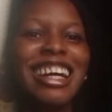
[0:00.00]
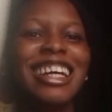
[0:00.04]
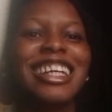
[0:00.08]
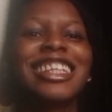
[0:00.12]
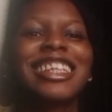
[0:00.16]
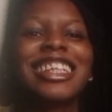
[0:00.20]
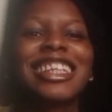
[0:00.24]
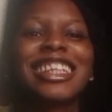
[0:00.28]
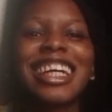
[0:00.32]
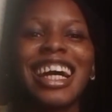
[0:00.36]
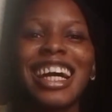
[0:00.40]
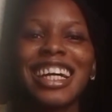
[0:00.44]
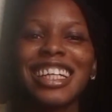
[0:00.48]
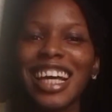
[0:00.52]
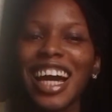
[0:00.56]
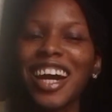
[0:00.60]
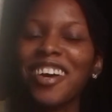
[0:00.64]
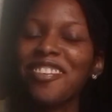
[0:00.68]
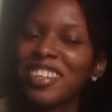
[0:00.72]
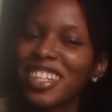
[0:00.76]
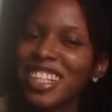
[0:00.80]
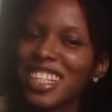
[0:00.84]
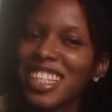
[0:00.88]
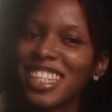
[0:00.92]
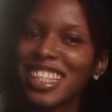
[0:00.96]
So guys,
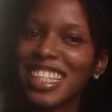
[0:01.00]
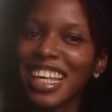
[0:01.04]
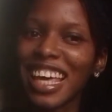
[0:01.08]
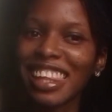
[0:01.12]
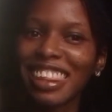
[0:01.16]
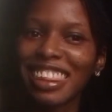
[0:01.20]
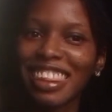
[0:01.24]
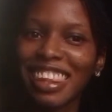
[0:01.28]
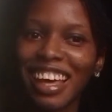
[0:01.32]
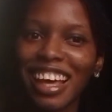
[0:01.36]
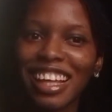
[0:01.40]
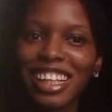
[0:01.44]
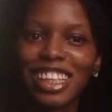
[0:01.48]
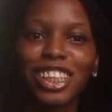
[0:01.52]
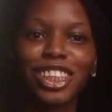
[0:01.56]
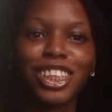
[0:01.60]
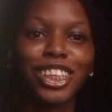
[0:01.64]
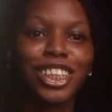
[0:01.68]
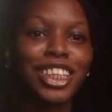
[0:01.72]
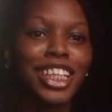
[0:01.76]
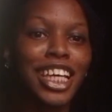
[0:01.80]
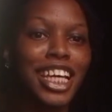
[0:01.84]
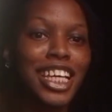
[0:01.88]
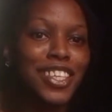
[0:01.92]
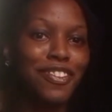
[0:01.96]
having said that,
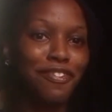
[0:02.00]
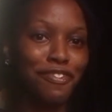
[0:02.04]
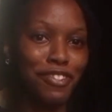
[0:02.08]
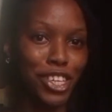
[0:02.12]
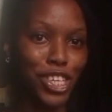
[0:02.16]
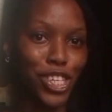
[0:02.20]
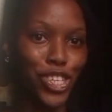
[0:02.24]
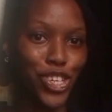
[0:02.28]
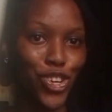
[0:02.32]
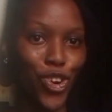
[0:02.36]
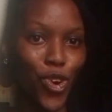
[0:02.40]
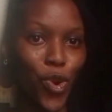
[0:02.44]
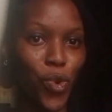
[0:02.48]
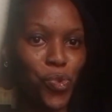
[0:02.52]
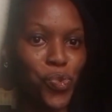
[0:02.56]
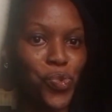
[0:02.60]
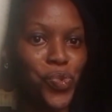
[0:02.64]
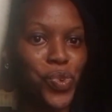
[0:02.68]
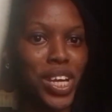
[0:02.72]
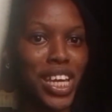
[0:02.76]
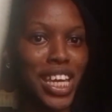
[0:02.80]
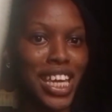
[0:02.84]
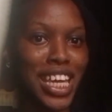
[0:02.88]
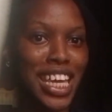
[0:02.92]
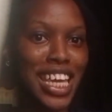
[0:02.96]
today's
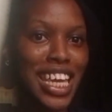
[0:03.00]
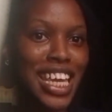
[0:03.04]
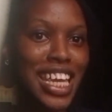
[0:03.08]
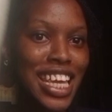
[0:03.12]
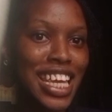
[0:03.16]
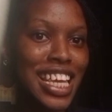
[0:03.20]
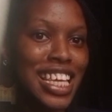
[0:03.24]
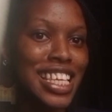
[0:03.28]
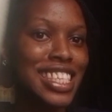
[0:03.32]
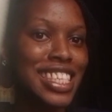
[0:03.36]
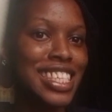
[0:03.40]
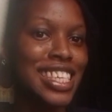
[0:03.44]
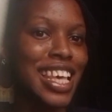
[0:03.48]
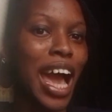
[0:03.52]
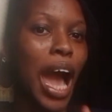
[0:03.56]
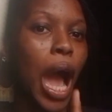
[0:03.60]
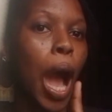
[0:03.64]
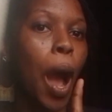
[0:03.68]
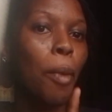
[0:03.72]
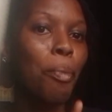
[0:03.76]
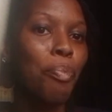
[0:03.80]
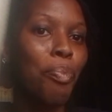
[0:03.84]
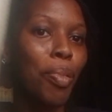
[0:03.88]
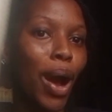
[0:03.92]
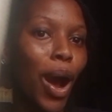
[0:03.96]
video is
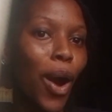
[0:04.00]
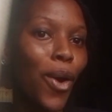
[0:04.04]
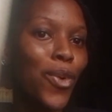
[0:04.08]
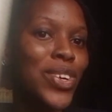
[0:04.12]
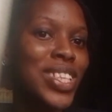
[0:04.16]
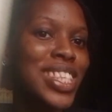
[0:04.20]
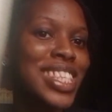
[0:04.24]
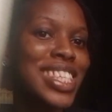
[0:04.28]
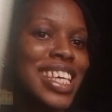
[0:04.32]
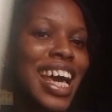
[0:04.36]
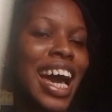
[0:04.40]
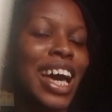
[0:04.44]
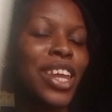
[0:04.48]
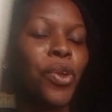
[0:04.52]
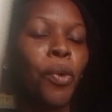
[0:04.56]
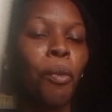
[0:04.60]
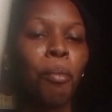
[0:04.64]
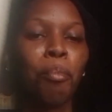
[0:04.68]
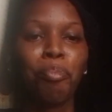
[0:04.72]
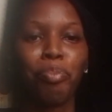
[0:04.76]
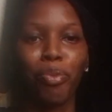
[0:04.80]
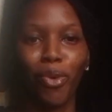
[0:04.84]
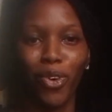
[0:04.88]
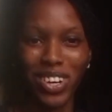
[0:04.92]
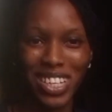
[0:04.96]
about an
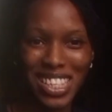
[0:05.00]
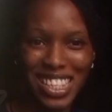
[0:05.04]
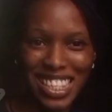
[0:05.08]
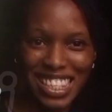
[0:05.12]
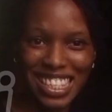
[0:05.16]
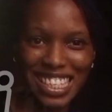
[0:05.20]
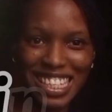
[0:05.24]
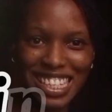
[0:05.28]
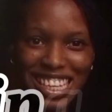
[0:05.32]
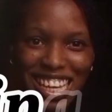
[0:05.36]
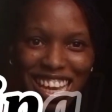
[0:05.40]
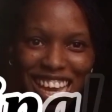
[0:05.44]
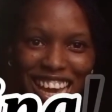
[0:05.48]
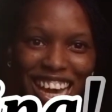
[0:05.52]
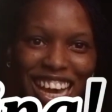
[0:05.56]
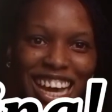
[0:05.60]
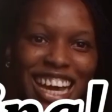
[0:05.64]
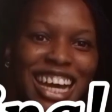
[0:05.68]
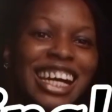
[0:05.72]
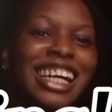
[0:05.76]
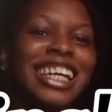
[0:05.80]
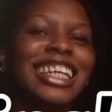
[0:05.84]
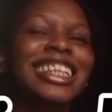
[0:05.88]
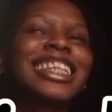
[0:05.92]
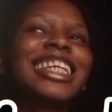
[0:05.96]
unboxing. Yeah,
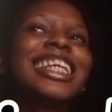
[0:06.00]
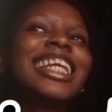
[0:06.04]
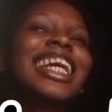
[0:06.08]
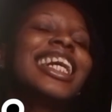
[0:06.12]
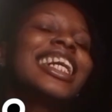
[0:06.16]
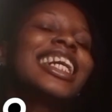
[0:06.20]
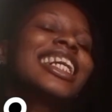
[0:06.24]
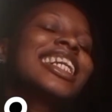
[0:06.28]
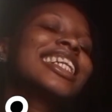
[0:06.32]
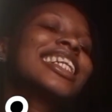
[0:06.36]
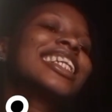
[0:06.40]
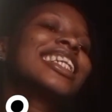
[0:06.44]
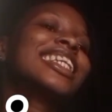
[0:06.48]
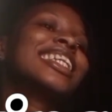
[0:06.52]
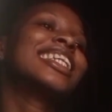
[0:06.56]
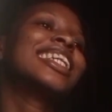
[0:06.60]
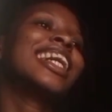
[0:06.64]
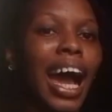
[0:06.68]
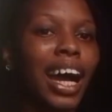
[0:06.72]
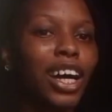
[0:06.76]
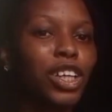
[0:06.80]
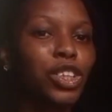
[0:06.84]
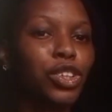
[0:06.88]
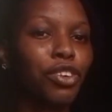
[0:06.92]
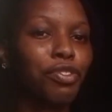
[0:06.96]
so like,
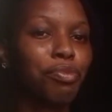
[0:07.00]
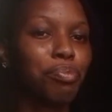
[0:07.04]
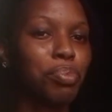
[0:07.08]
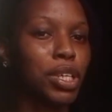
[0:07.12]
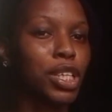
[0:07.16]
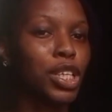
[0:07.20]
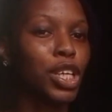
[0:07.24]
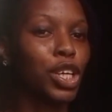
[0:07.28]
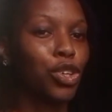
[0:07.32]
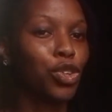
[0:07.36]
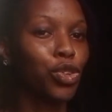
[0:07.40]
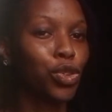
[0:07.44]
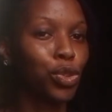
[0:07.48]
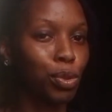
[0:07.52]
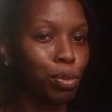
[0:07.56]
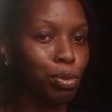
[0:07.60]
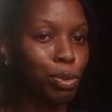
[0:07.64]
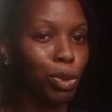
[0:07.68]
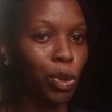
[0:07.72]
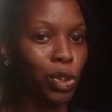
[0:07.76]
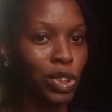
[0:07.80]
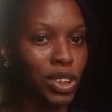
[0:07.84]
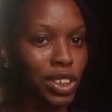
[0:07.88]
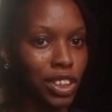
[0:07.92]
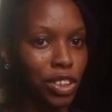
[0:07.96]
act of being a YouTube
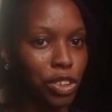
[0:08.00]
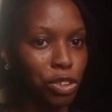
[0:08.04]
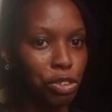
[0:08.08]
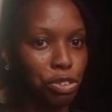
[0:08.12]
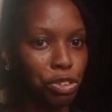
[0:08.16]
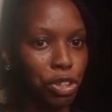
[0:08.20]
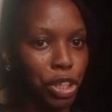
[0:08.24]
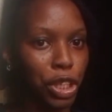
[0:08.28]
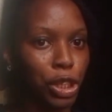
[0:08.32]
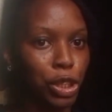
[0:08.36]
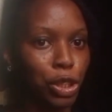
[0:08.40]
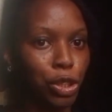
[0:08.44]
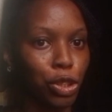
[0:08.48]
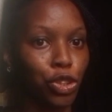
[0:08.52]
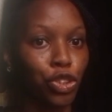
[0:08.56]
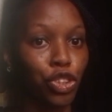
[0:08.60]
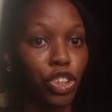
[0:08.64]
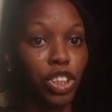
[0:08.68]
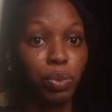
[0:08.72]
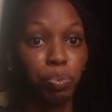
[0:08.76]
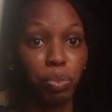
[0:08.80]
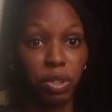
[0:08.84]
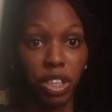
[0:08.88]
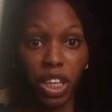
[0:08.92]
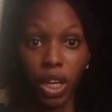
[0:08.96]
content creator
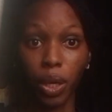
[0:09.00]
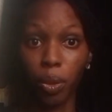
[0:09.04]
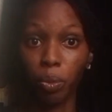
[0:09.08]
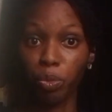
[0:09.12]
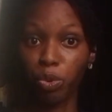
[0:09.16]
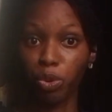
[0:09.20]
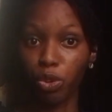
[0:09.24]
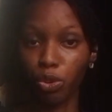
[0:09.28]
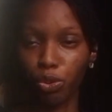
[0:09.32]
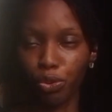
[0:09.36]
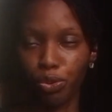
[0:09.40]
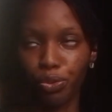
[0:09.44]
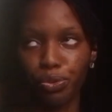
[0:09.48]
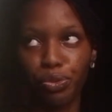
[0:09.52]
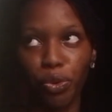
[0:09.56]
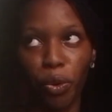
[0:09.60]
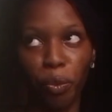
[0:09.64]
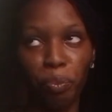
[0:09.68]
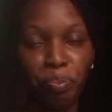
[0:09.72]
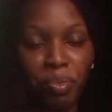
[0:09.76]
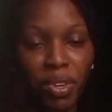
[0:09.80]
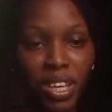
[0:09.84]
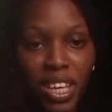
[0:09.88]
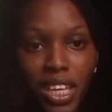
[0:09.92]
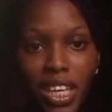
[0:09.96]
just became real for
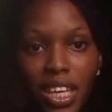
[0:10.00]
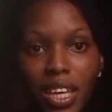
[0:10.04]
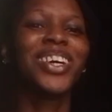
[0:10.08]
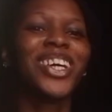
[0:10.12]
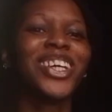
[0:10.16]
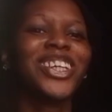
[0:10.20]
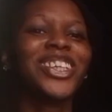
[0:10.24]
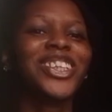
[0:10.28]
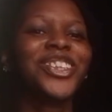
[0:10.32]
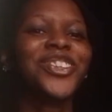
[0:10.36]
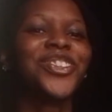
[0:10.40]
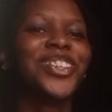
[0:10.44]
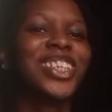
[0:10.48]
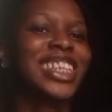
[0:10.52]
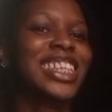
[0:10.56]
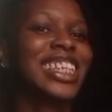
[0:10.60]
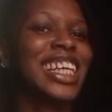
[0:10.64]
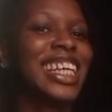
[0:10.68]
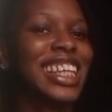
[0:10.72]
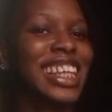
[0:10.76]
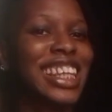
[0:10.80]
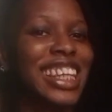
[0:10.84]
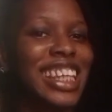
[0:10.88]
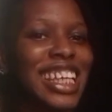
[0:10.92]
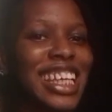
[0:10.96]
me because
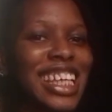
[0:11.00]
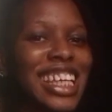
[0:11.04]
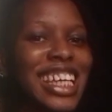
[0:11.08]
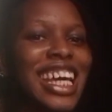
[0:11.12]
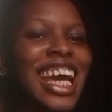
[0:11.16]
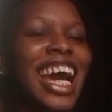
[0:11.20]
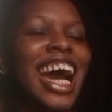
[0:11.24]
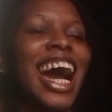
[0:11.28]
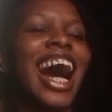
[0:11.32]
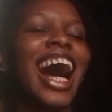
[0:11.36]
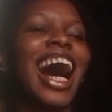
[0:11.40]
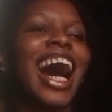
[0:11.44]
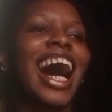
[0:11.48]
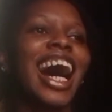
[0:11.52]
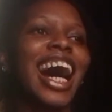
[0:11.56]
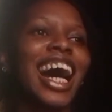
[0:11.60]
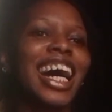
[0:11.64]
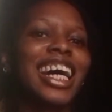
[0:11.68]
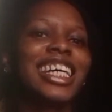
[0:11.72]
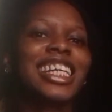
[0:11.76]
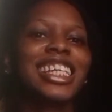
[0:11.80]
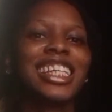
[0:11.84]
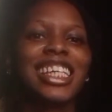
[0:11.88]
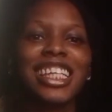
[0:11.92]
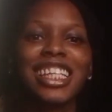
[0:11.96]
recently
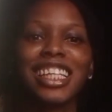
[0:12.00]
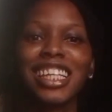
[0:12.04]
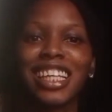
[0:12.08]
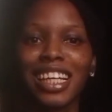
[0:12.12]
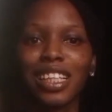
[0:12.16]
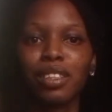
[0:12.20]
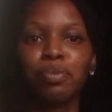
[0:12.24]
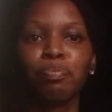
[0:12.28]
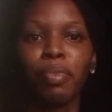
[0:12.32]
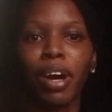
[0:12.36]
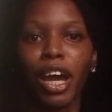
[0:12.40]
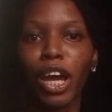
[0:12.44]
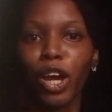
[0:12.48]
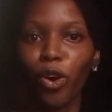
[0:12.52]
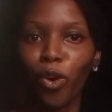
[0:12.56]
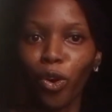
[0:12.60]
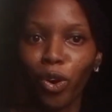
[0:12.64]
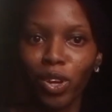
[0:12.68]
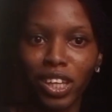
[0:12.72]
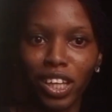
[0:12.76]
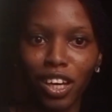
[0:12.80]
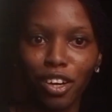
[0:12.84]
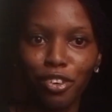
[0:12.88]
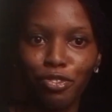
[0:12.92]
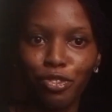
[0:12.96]
I did get my
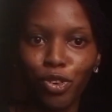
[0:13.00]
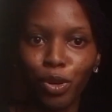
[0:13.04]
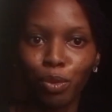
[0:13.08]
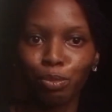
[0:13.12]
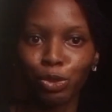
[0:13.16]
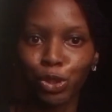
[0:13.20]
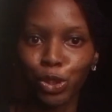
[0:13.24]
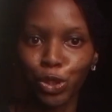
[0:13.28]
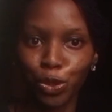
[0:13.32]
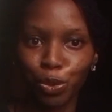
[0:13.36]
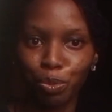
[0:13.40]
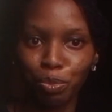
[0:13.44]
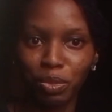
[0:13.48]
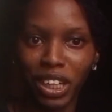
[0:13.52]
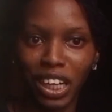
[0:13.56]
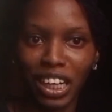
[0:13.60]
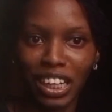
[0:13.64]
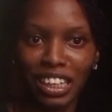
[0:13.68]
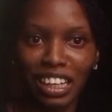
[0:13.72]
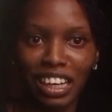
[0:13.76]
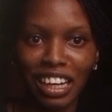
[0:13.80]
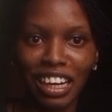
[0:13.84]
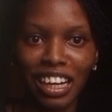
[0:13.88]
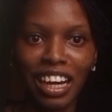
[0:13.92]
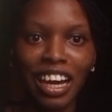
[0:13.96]
order from
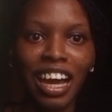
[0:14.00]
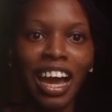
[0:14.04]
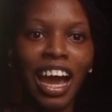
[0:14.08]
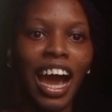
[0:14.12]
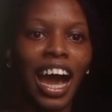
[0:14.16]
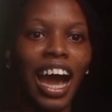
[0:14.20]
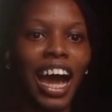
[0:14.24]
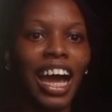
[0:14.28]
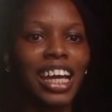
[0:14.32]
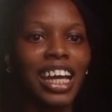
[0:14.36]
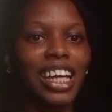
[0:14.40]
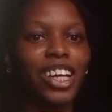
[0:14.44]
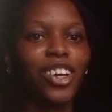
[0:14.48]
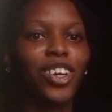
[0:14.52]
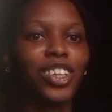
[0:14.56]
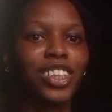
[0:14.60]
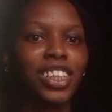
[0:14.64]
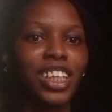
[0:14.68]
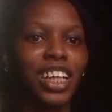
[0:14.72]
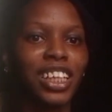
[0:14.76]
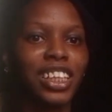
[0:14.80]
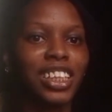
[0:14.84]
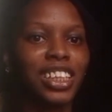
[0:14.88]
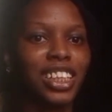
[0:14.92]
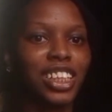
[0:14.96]
Jumia. Yeah, I
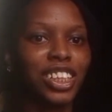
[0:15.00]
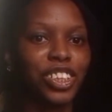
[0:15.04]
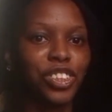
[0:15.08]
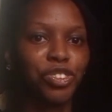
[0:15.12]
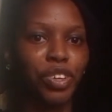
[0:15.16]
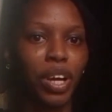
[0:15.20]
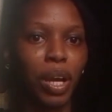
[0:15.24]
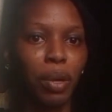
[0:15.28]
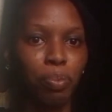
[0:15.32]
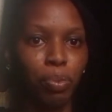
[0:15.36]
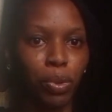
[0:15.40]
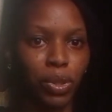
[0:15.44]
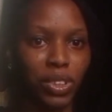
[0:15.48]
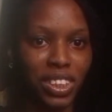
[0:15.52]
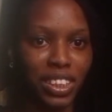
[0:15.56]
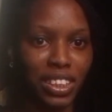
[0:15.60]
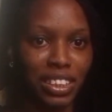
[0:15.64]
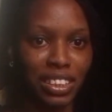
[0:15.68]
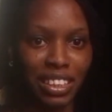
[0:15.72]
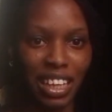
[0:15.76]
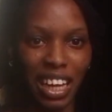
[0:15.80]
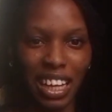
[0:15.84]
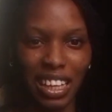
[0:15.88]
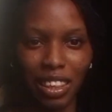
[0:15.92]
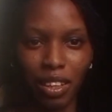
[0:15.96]
ordered a tripod
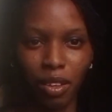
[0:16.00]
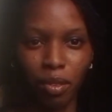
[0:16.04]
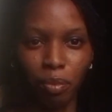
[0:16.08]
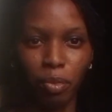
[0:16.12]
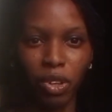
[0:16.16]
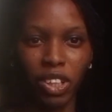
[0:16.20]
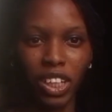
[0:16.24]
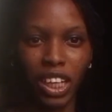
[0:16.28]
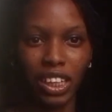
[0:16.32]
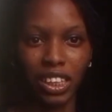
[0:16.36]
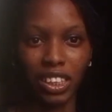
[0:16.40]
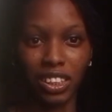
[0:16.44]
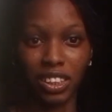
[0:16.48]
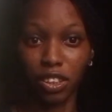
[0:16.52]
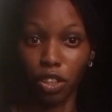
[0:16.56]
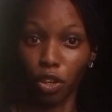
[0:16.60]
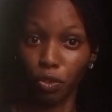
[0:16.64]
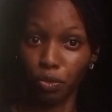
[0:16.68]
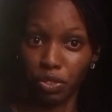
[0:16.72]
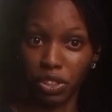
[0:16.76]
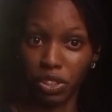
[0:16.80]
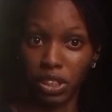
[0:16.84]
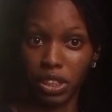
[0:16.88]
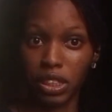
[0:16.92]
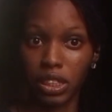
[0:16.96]
stand, more like a
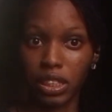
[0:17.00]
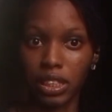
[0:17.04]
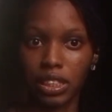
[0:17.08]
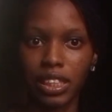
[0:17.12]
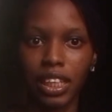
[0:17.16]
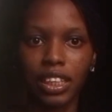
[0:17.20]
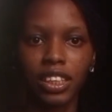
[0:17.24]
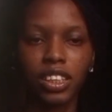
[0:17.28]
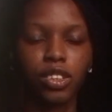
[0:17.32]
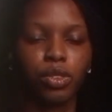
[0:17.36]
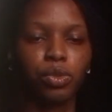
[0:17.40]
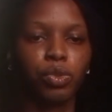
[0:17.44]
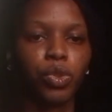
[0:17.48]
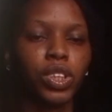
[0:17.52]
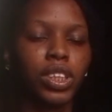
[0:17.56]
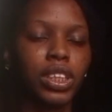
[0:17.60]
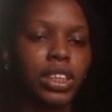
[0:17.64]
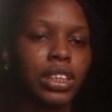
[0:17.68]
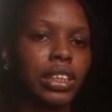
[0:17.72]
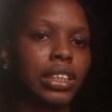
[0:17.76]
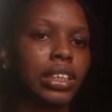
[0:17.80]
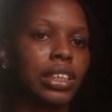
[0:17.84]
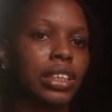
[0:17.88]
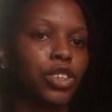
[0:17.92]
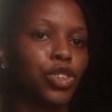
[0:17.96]
selfie stick. That is what
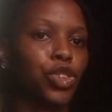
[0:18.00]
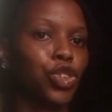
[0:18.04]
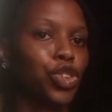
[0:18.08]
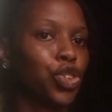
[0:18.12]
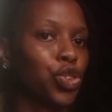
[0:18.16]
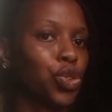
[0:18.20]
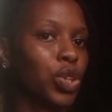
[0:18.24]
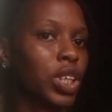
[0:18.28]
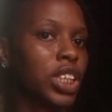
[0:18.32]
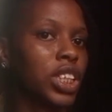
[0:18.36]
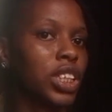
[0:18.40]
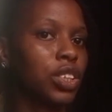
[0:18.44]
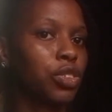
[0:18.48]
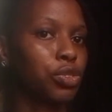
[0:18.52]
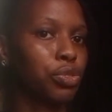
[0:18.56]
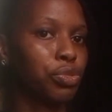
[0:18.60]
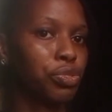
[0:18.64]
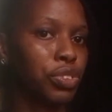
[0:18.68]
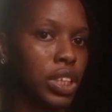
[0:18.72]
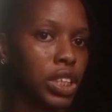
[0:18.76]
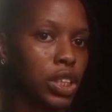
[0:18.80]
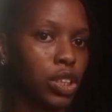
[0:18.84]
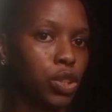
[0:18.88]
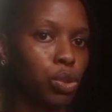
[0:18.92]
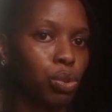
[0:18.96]
it is usually
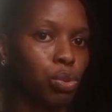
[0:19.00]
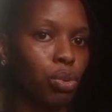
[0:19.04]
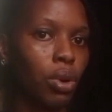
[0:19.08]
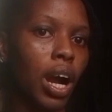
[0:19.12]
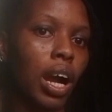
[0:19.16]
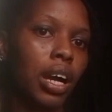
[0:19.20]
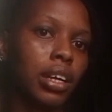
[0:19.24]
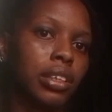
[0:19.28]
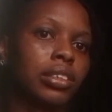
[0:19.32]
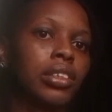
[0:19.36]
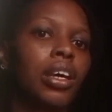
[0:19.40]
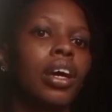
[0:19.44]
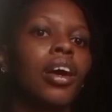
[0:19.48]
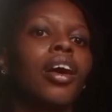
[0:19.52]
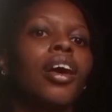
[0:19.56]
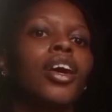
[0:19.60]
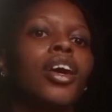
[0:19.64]
referred to as.